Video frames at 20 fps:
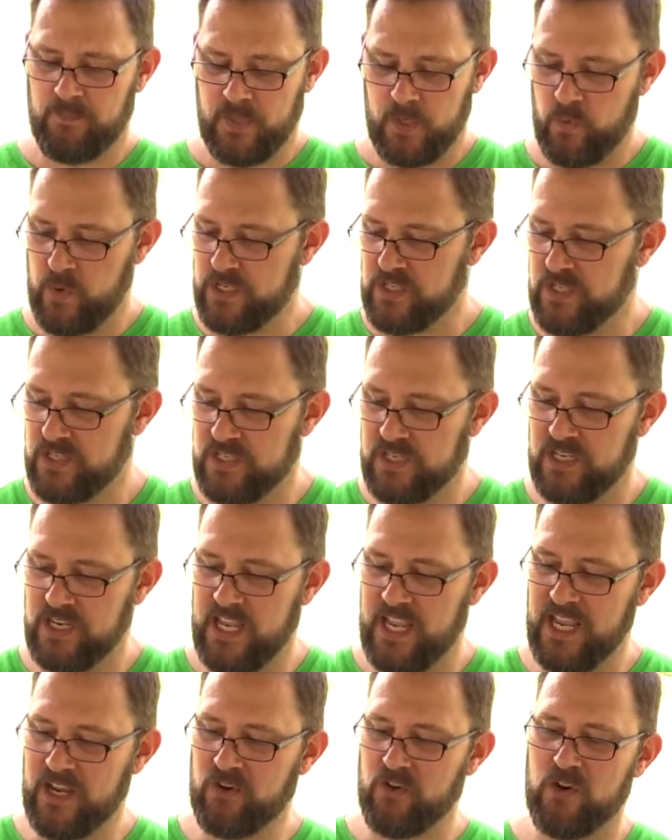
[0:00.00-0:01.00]
which is in
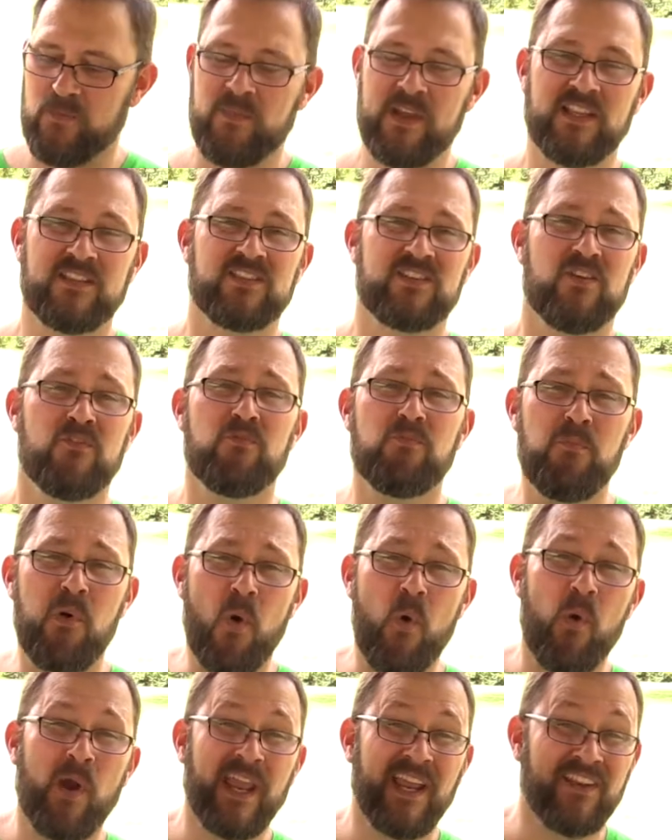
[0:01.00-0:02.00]
increments of
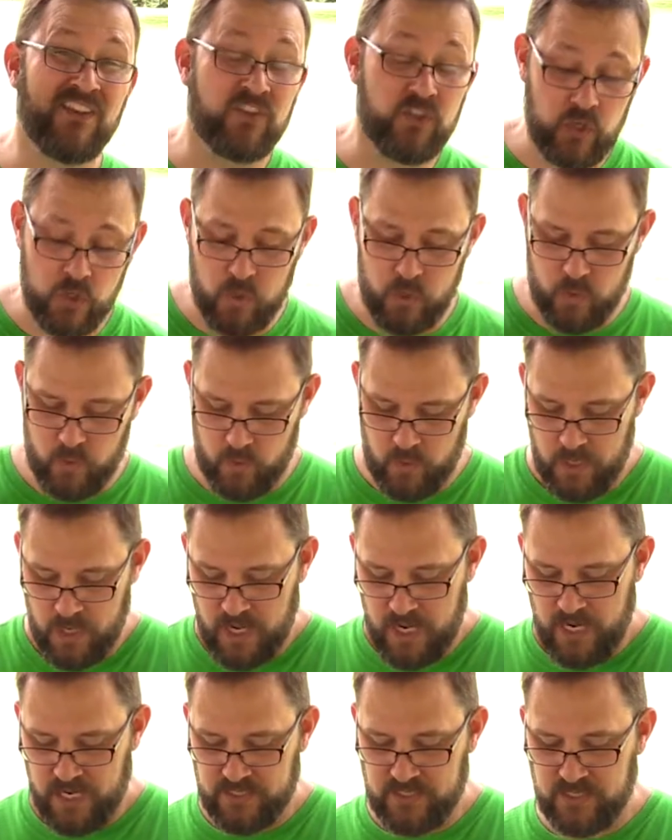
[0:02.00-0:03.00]
0.2.
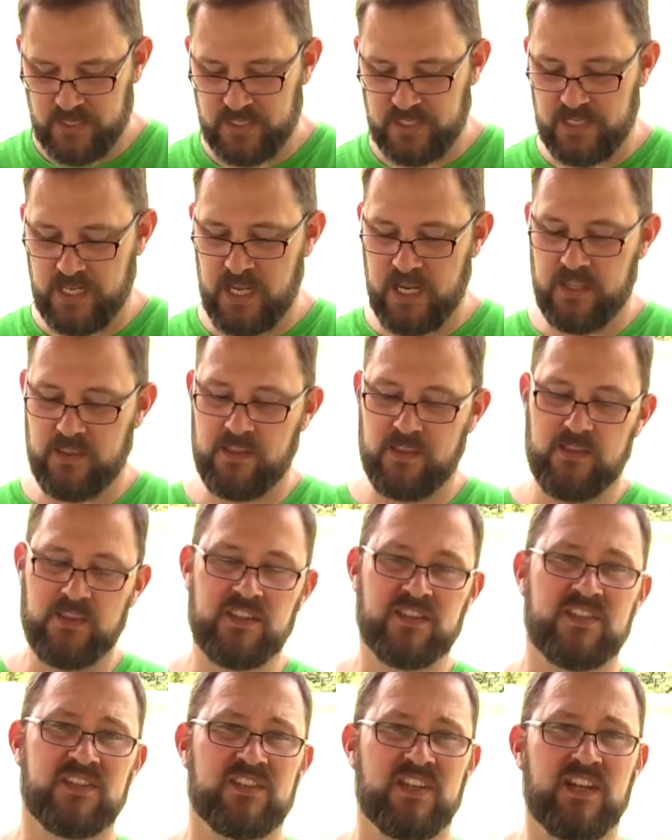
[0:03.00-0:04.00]
I should state that
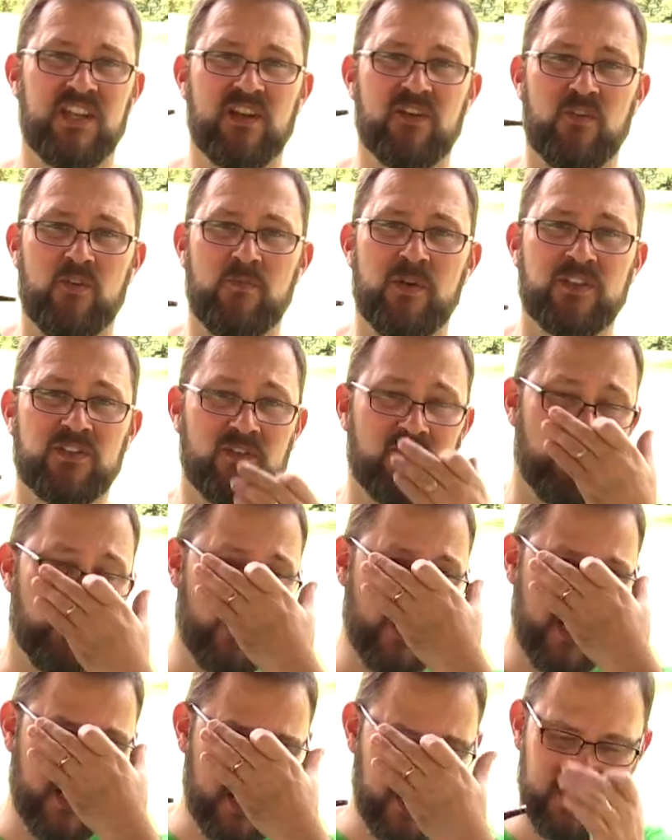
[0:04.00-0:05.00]
this is in increments of
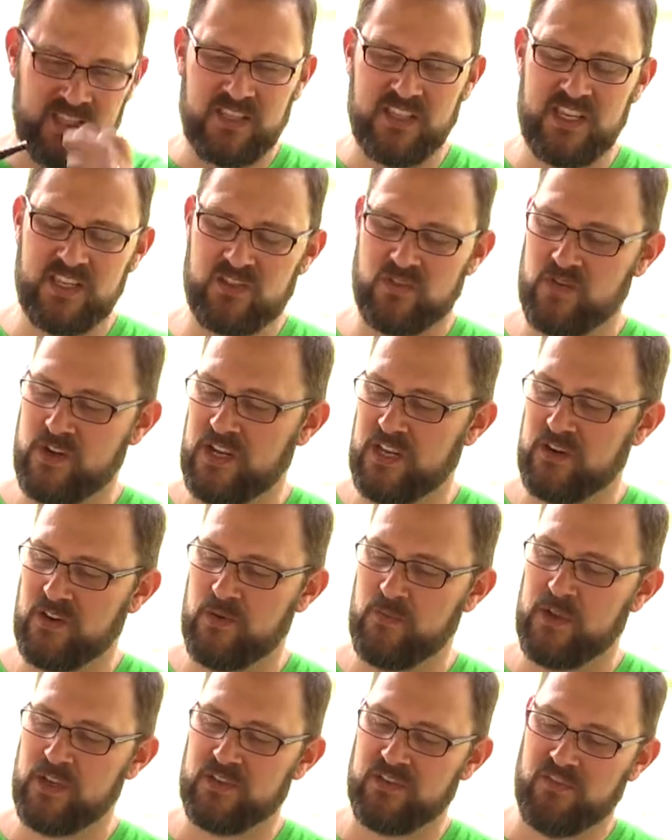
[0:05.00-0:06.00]
1. These are in
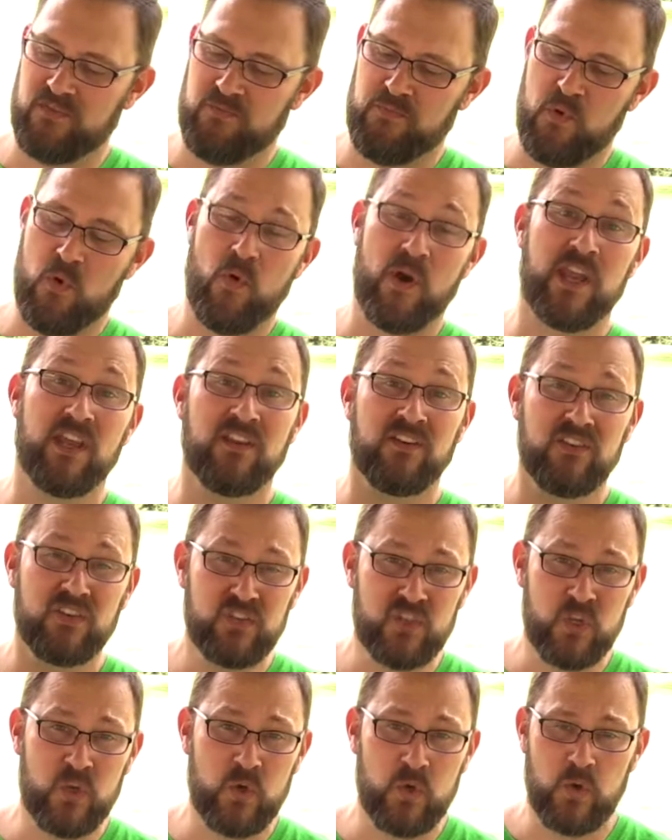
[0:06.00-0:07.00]
increments of
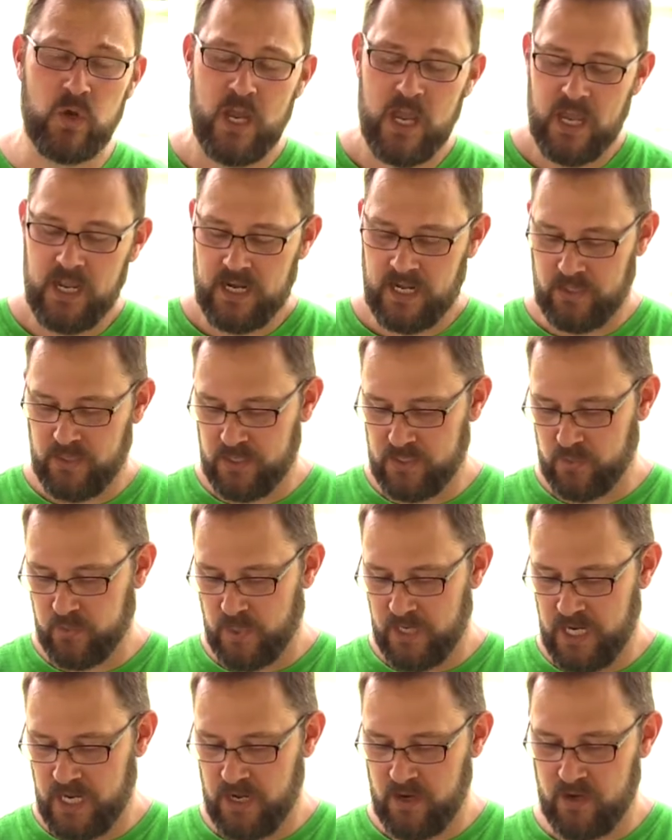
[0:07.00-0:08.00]
0.2. Now this
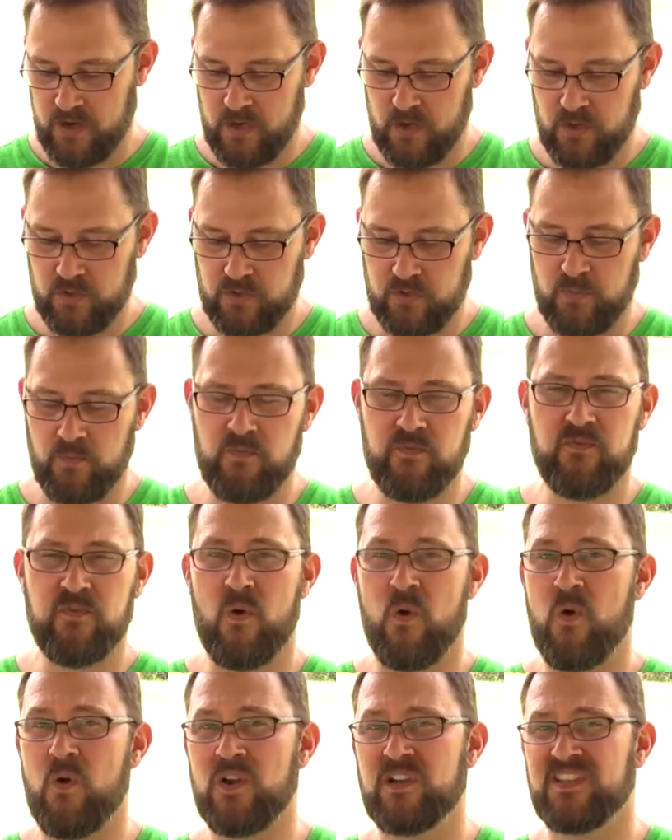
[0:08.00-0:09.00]
one here goes from
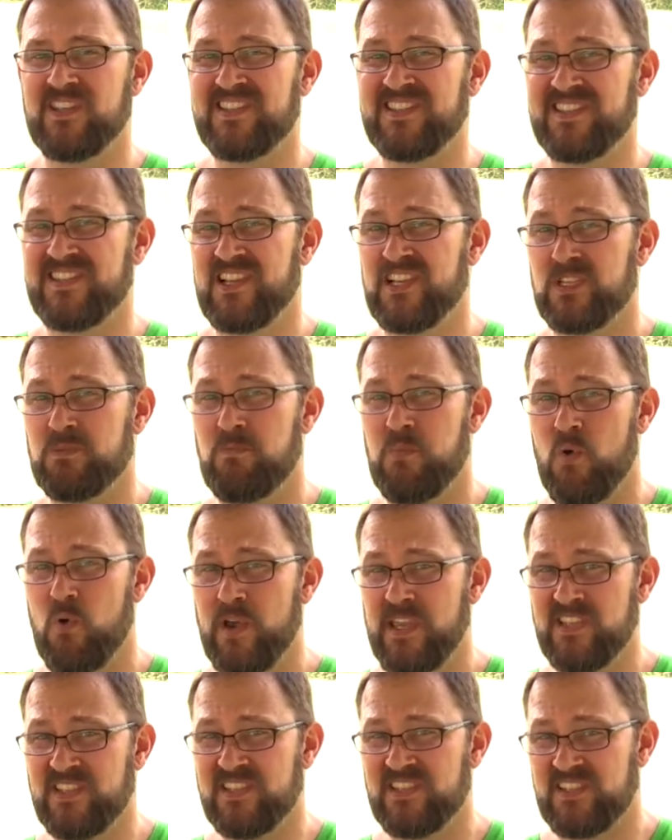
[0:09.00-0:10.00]
4 to
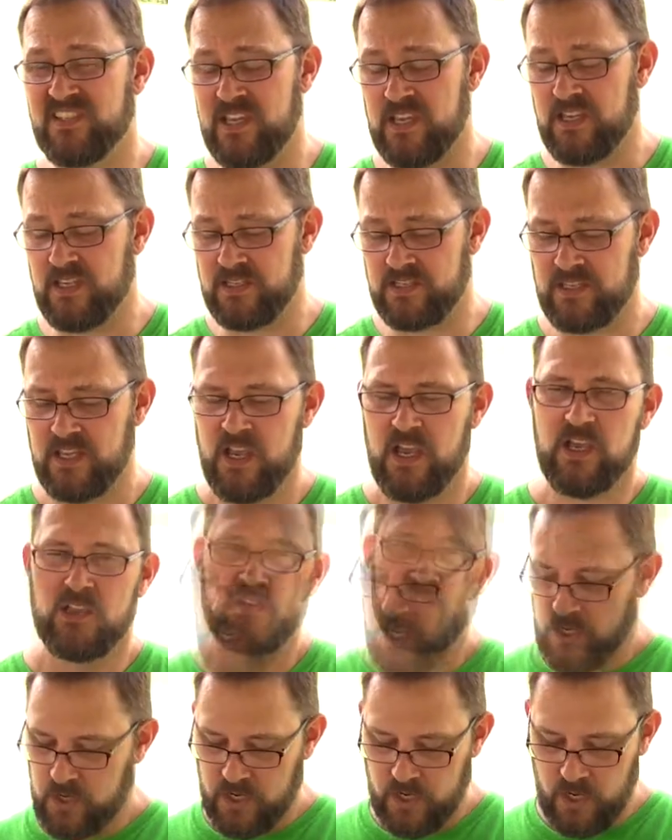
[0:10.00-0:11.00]
6.6.
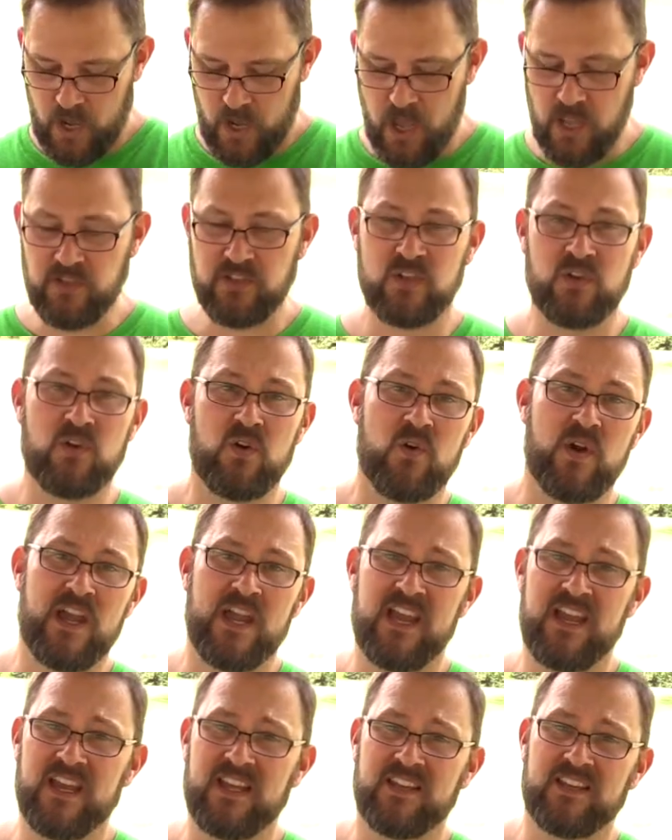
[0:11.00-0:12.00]
You can also go
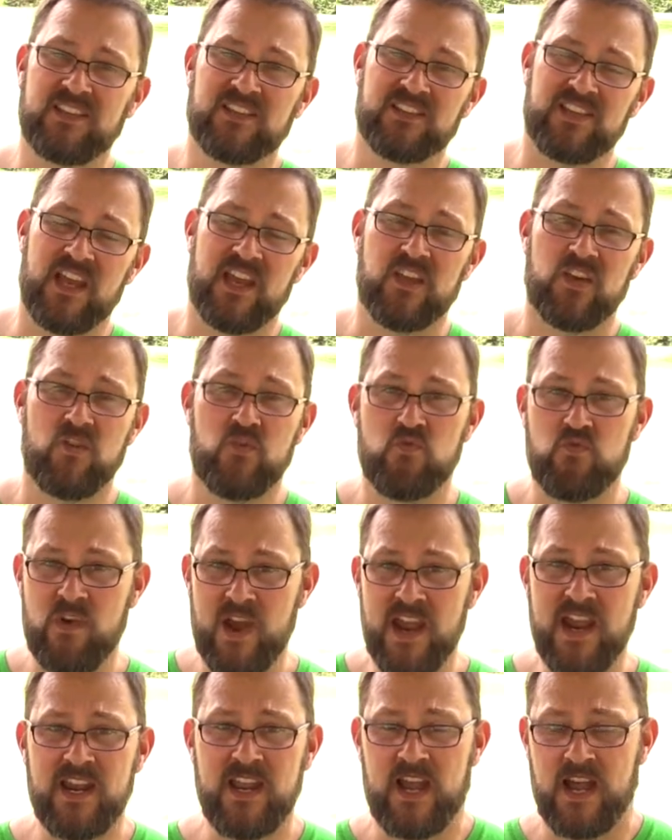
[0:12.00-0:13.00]
ahead and set your
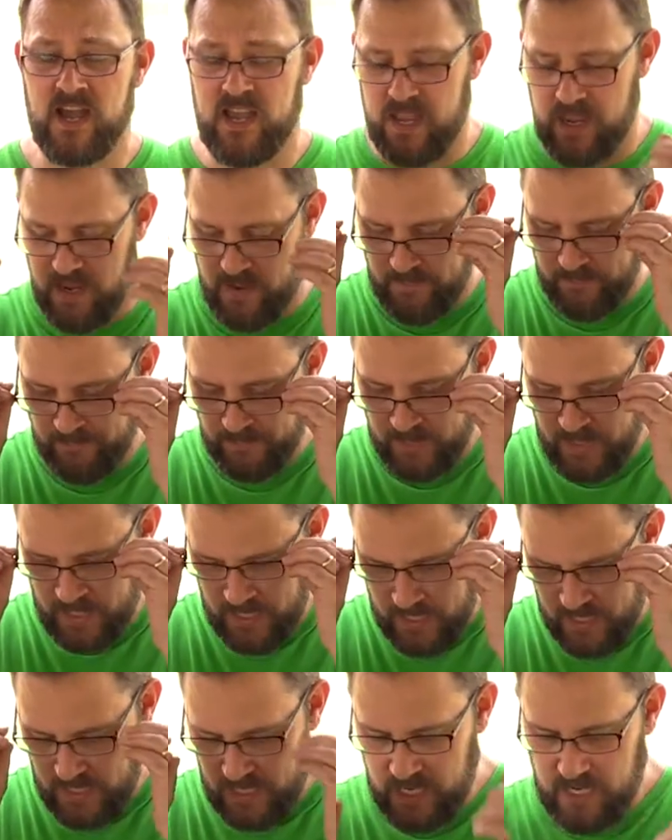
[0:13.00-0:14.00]
ride height.
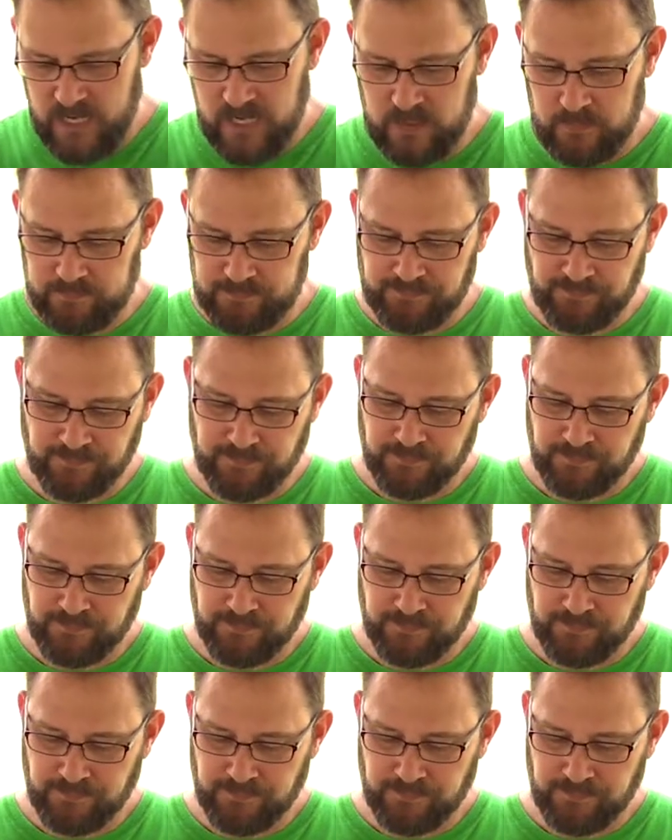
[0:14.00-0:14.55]
And